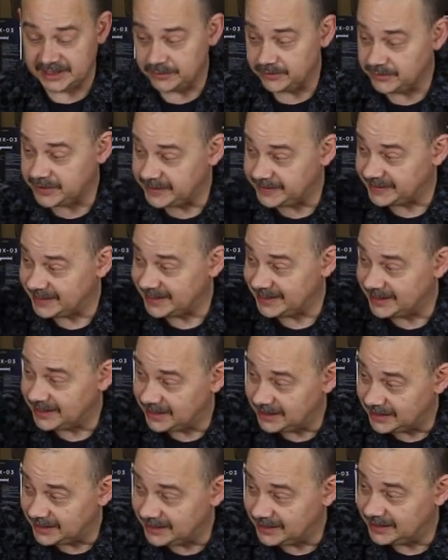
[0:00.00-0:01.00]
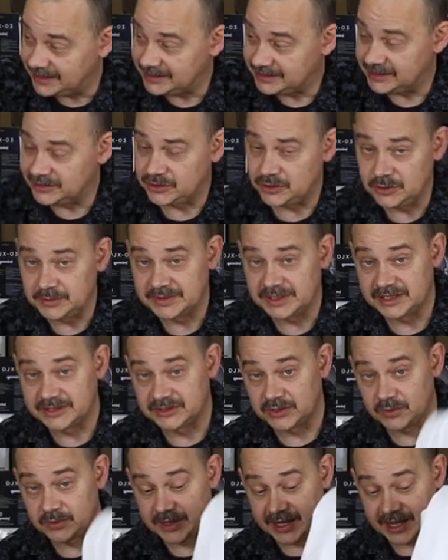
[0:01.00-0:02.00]
it with the tubes on
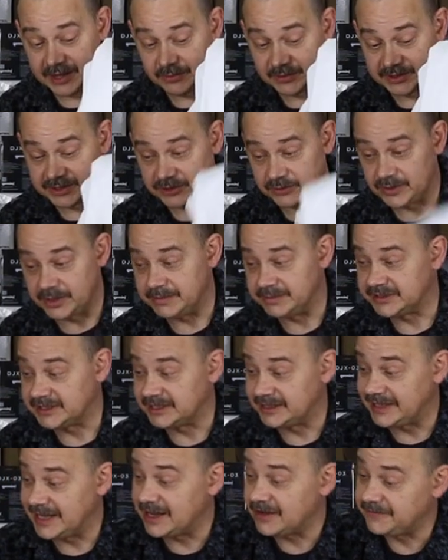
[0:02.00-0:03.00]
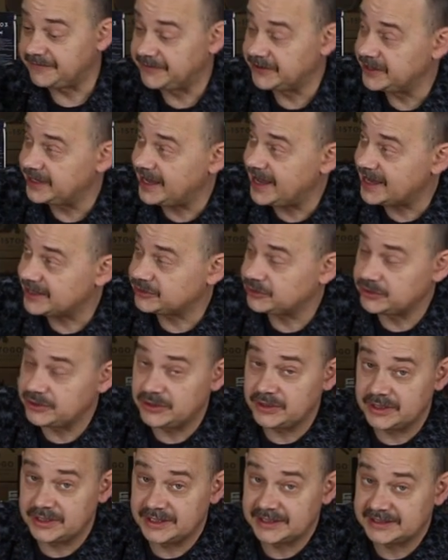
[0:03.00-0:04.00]
its own and with scrims. Now for the actual
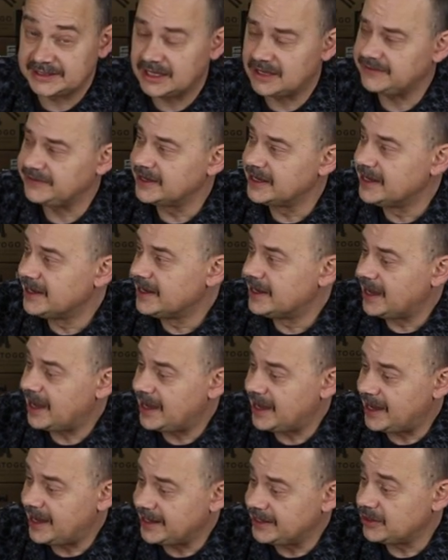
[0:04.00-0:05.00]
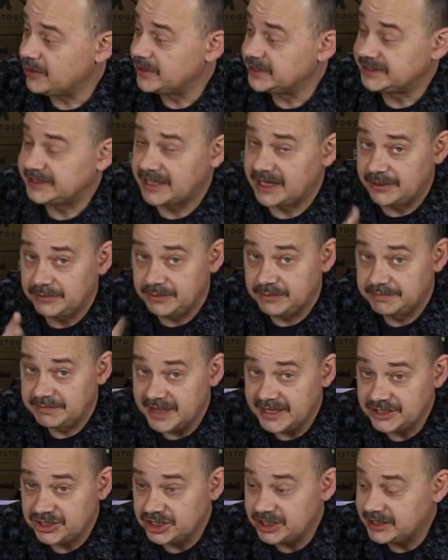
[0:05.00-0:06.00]
unit itself, uh, I know I said I would
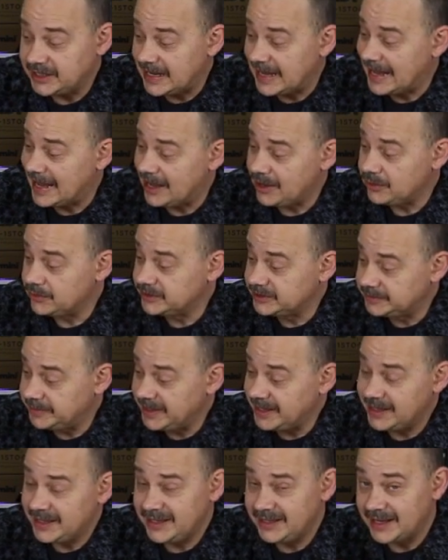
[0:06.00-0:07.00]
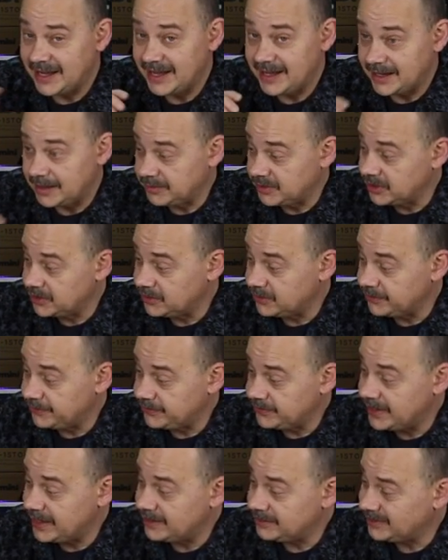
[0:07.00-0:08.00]
mention how it was made, and I'm going to go
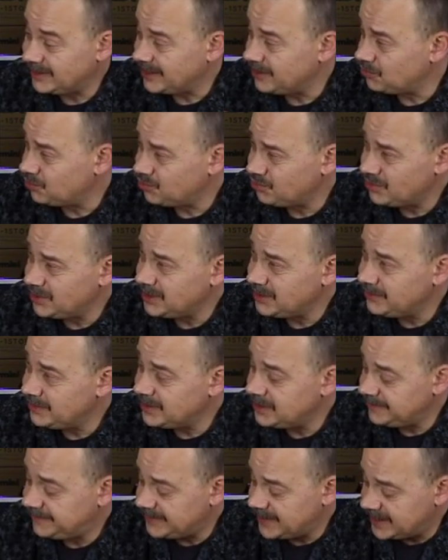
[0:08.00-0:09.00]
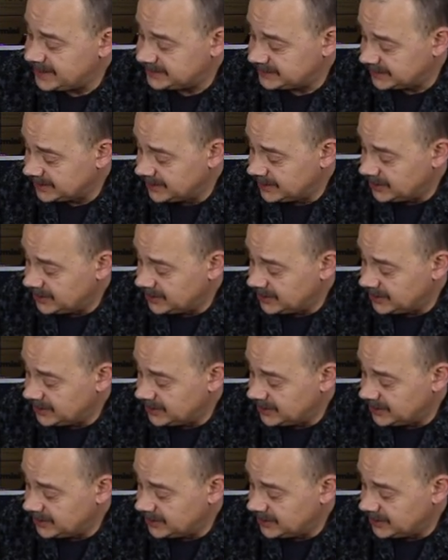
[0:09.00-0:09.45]
through that like really, really fast.